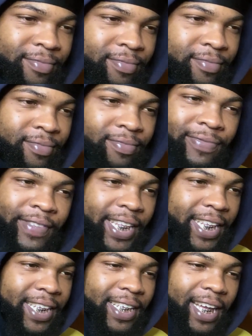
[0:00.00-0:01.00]
That's good.
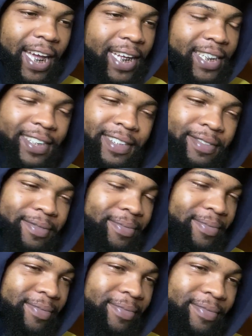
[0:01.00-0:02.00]
We're getting somewhere now.